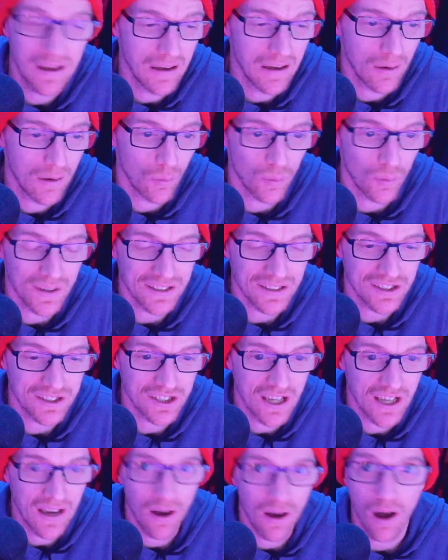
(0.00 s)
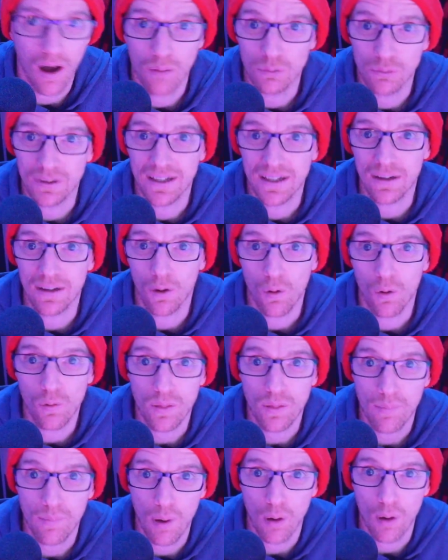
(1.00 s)
which I will get all
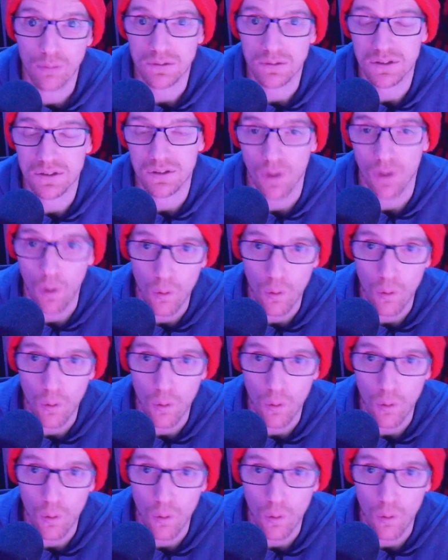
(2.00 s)
the bolts,